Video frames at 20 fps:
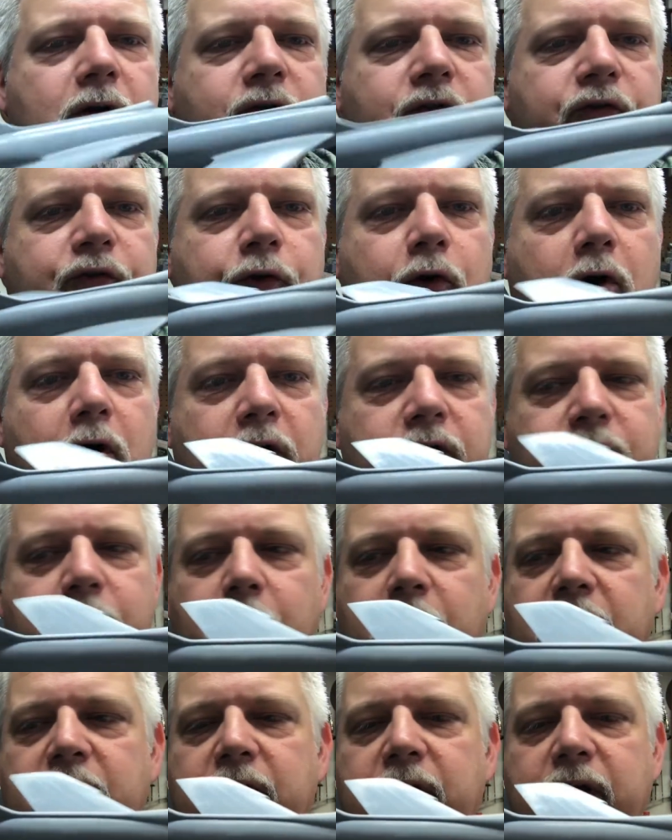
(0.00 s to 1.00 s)
a saw
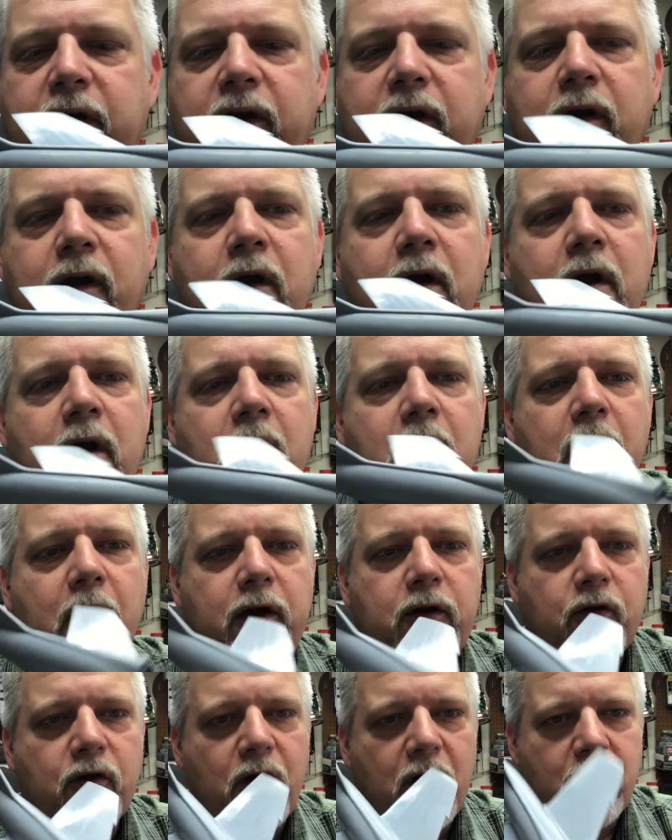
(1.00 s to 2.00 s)
to a kit,
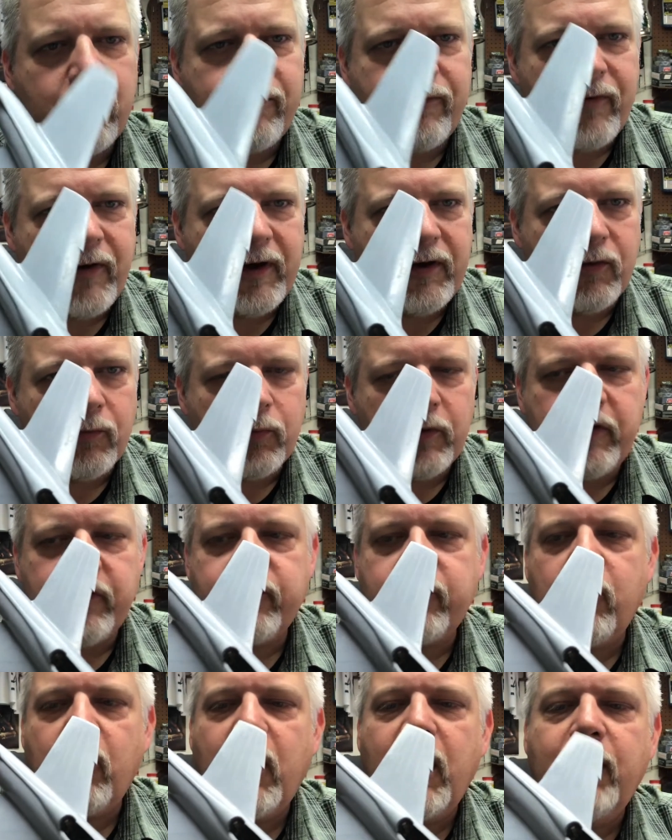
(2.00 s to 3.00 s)
and you're not afraid to
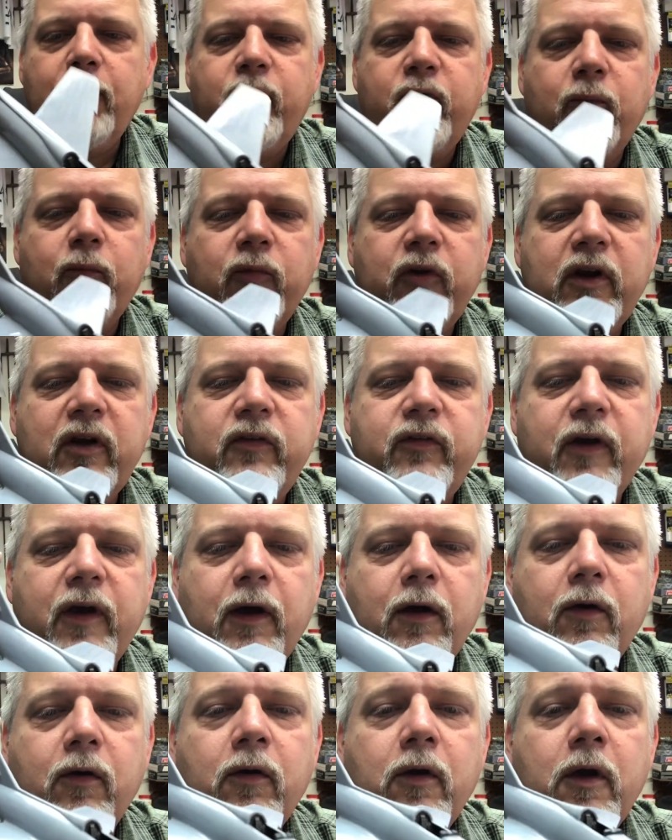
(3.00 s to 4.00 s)
rescribe some
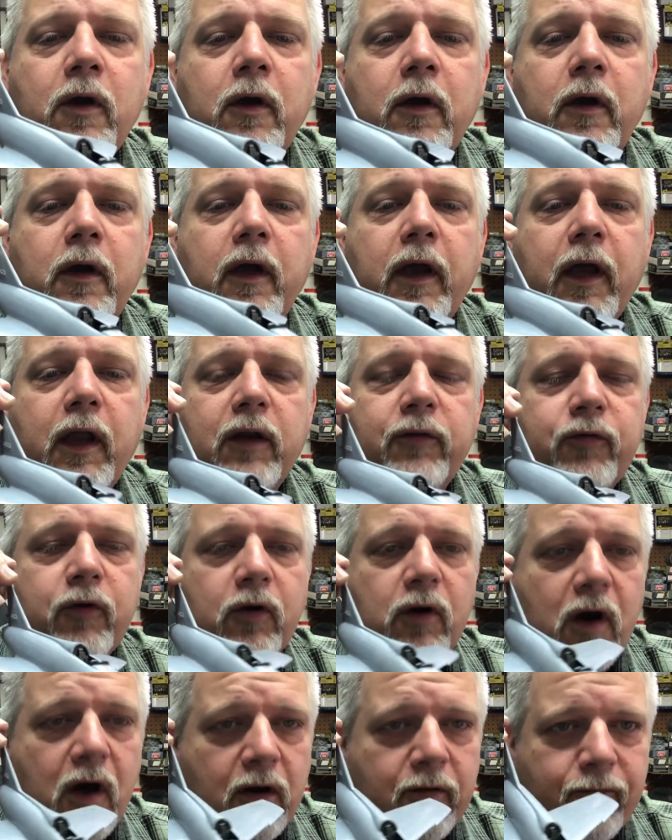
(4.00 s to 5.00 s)
detail, and if
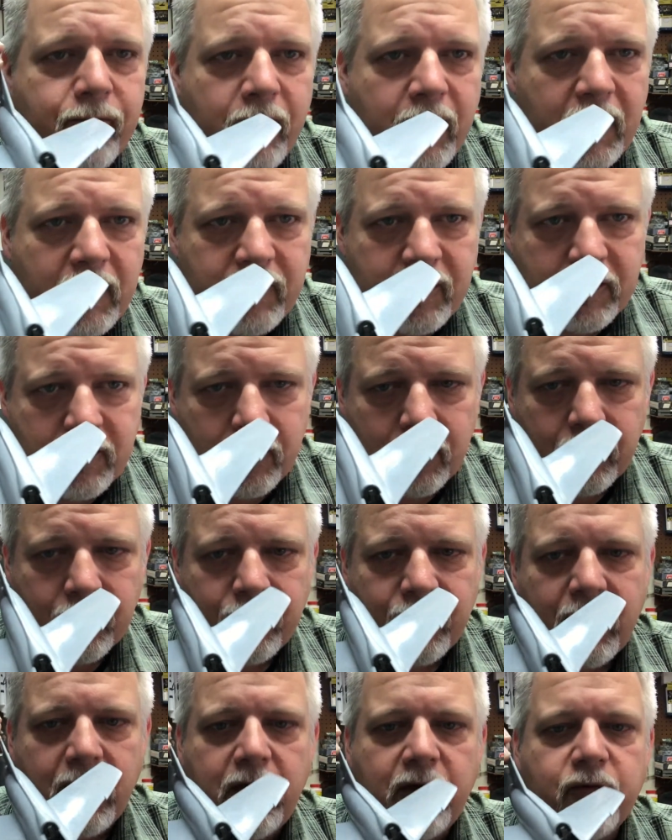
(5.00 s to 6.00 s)
you're not afraid to use
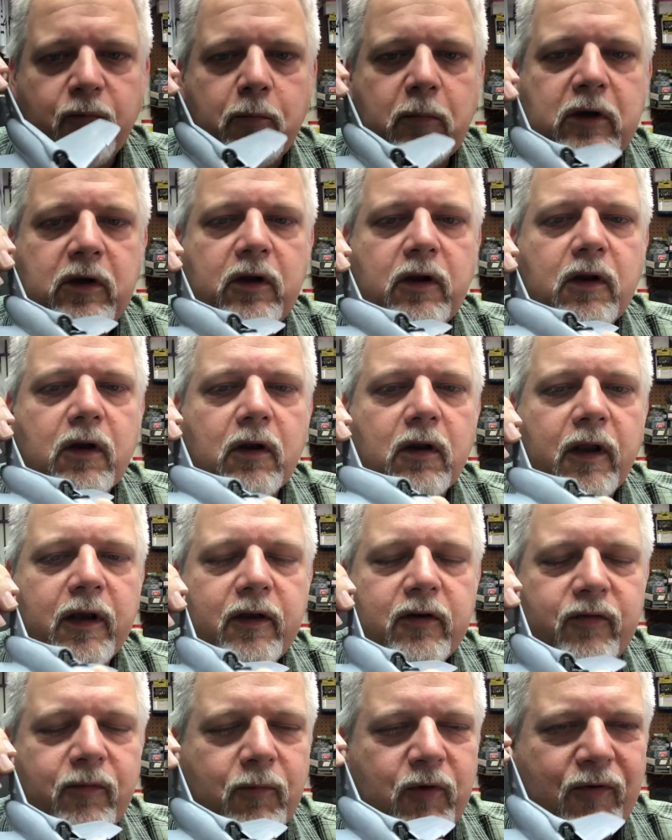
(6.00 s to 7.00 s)
various media
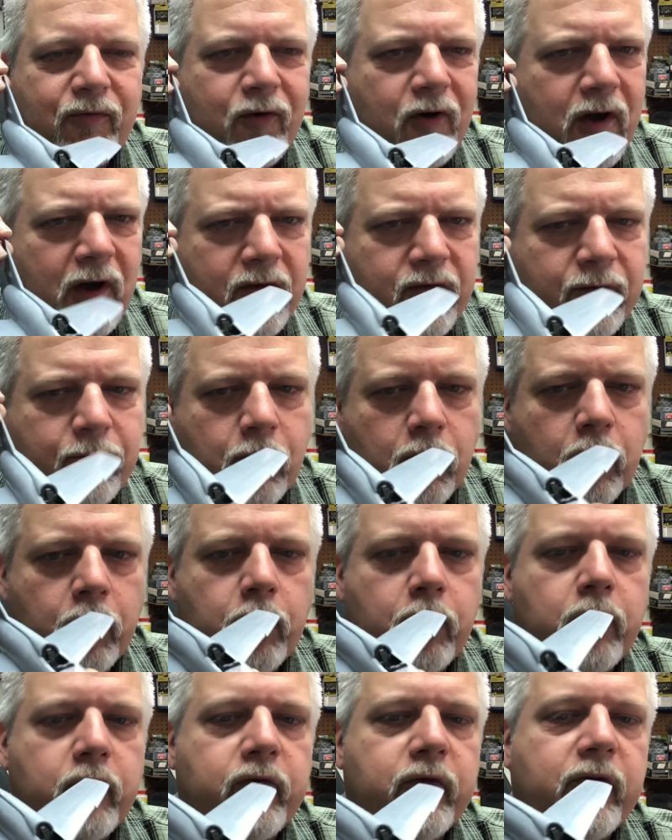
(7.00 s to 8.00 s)
like different kinds of
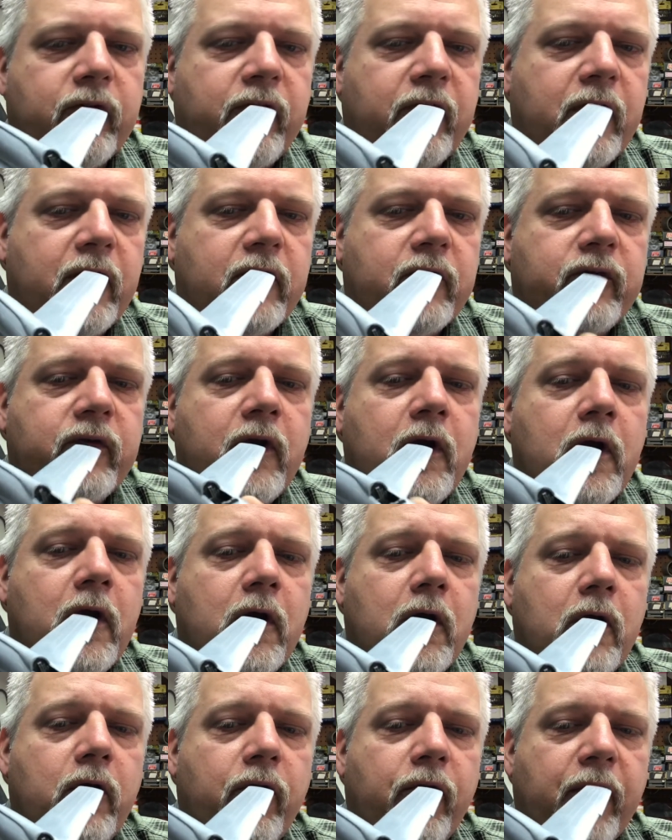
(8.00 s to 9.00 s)
glues and things,
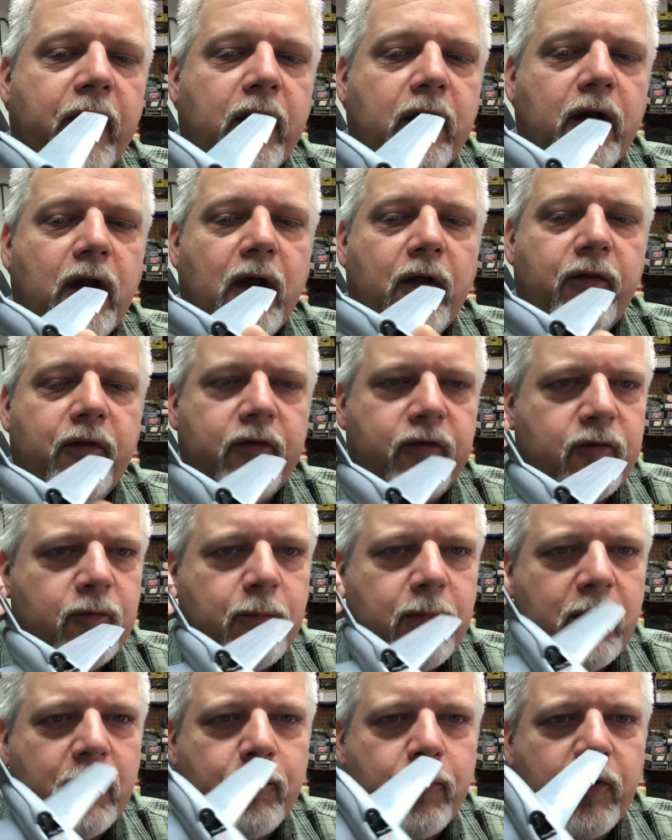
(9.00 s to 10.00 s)
then this will
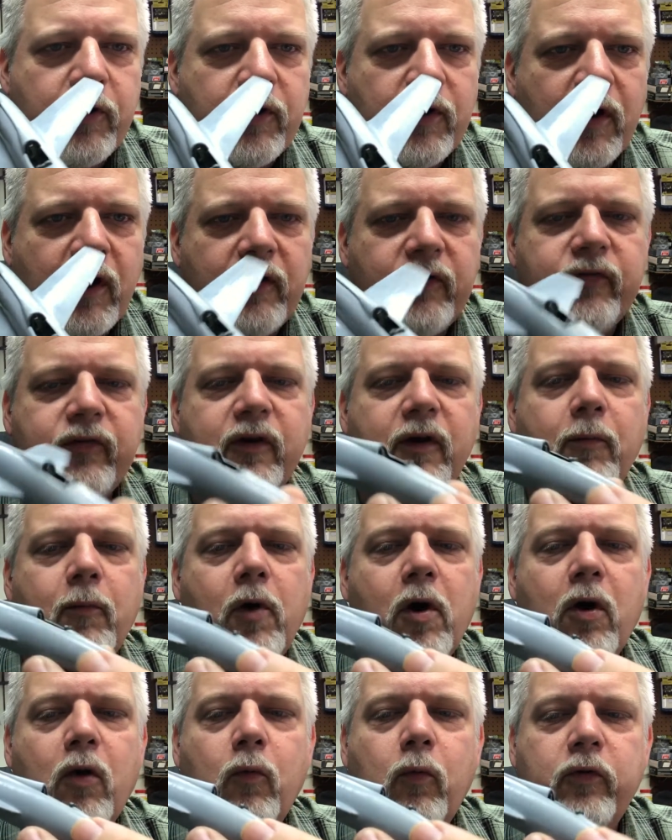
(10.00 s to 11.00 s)
be a pretty nice
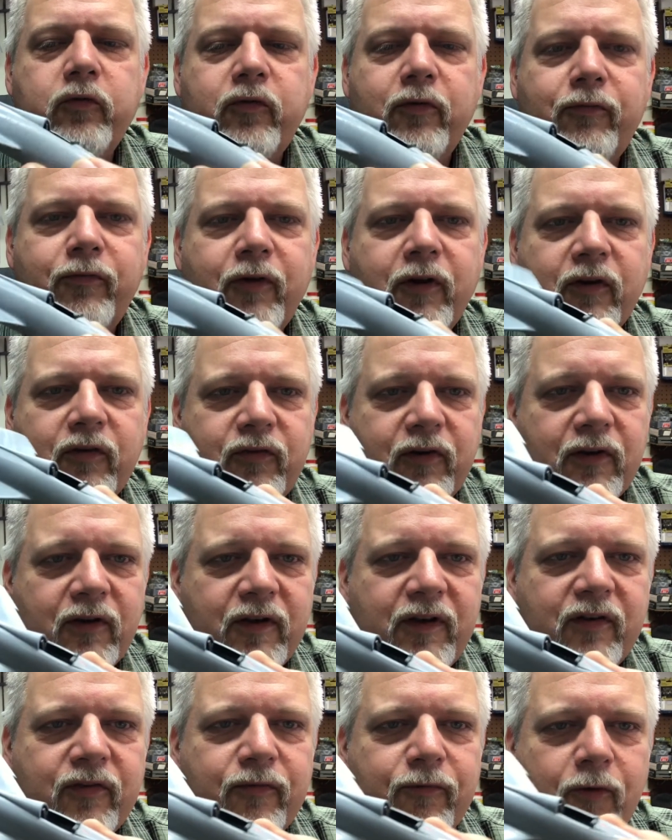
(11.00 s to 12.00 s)
model once you're finished, at
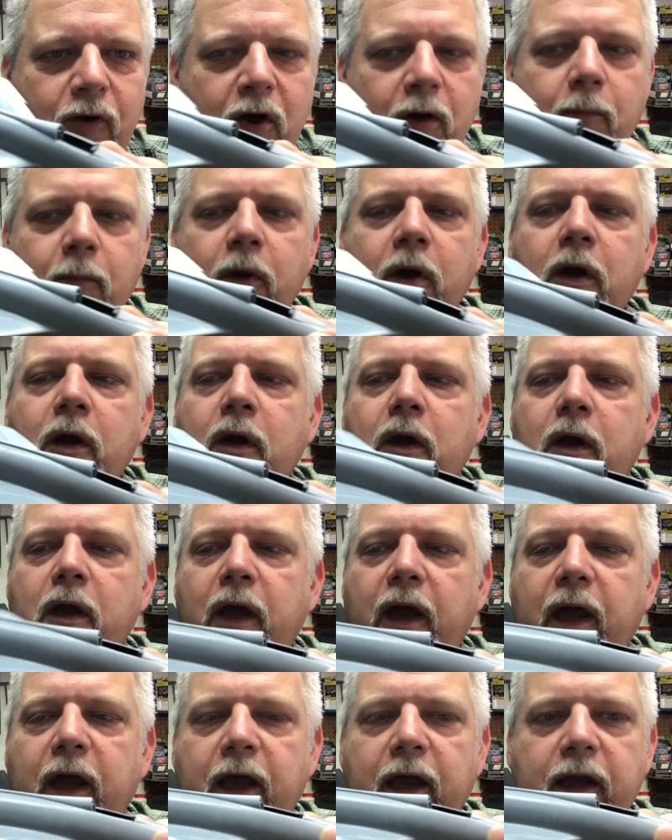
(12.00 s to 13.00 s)
least from
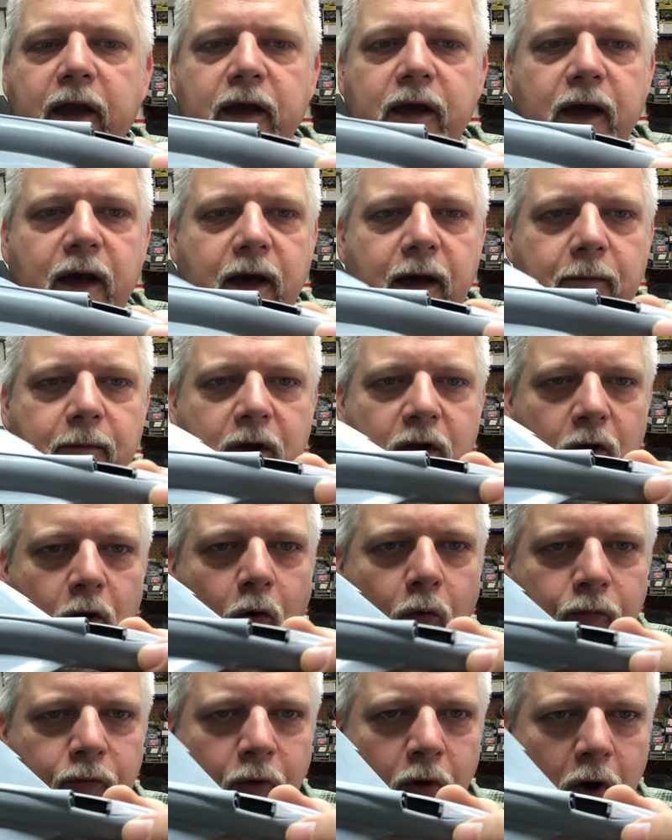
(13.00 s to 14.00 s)
an
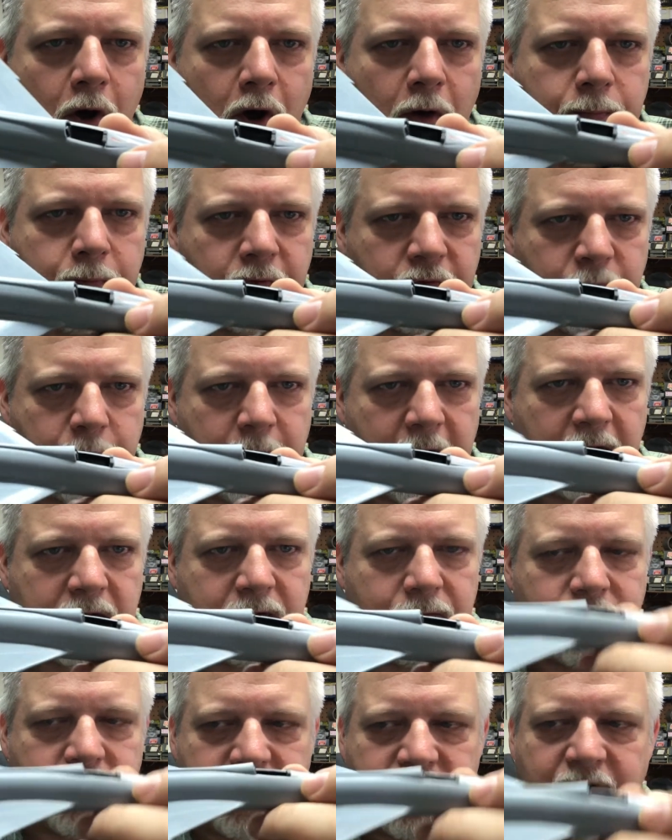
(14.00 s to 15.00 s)
overall
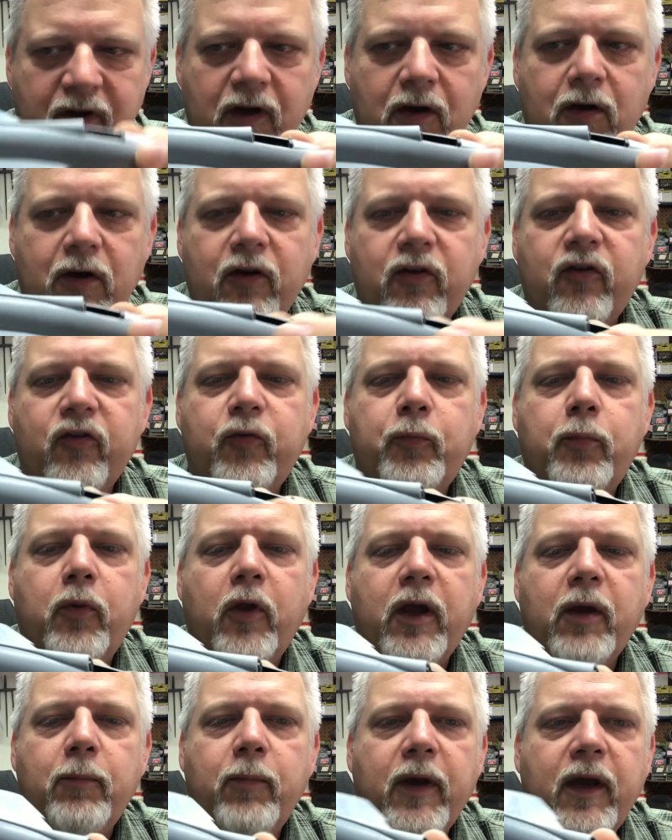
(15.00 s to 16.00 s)
perspective. Sitting on a
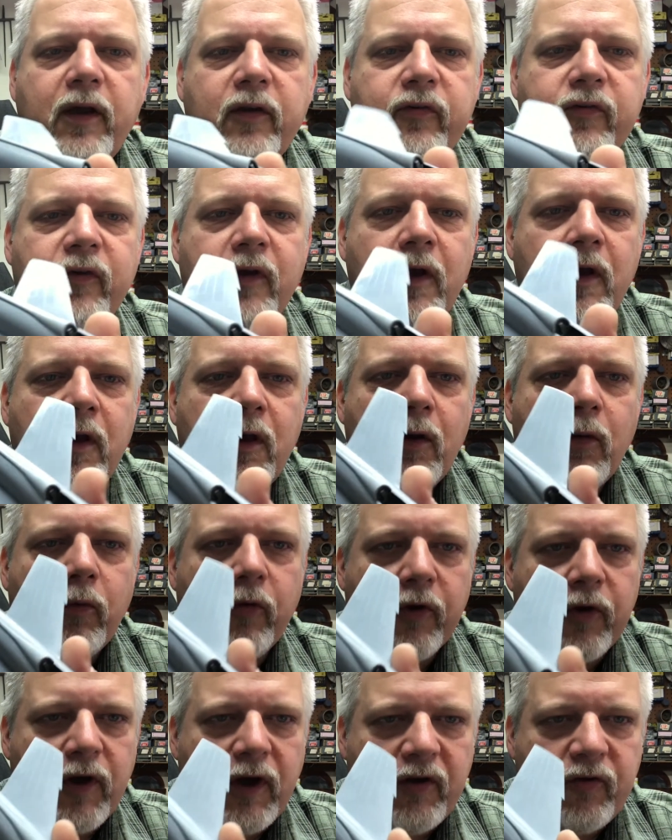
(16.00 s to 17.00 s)
display base
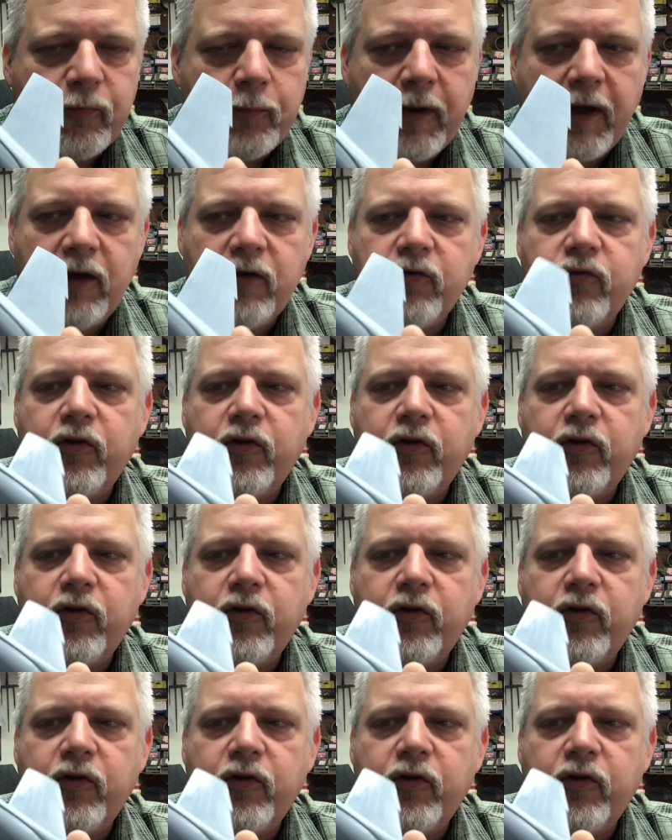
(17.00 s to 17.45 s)
with a nice paint